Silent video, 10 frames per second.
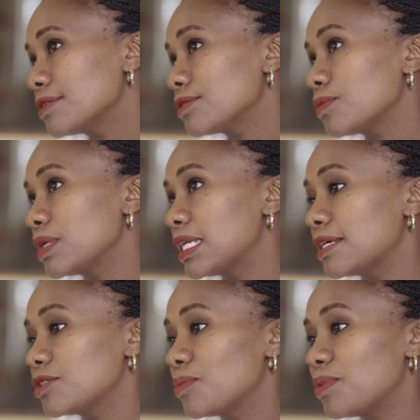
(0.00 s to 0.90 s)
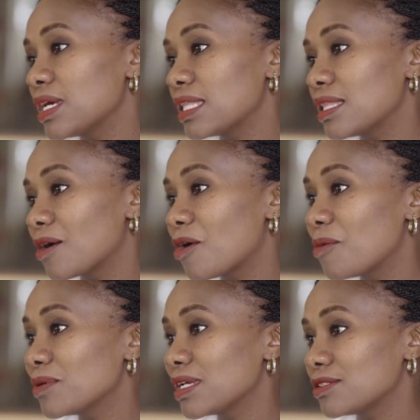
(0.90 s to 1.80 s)
So we needed to bring in the
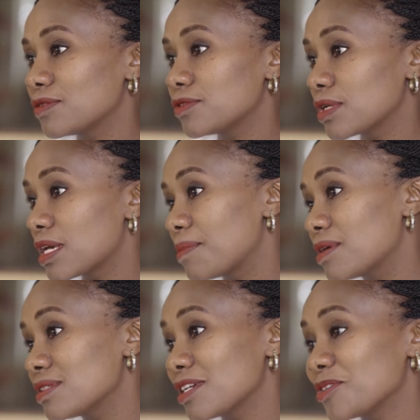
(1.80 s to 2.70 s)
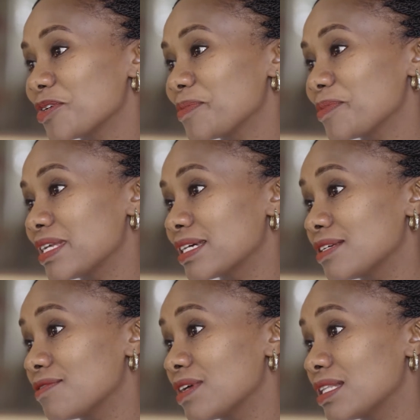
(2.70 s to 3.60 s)
component of talking about sexual
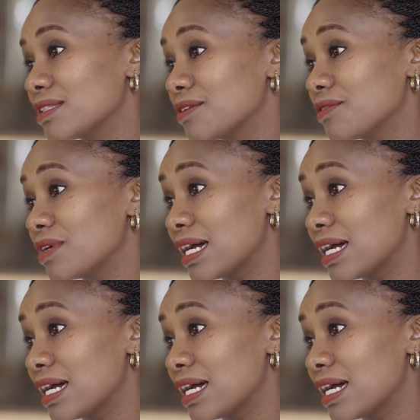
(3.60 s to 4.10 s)
reproductive health and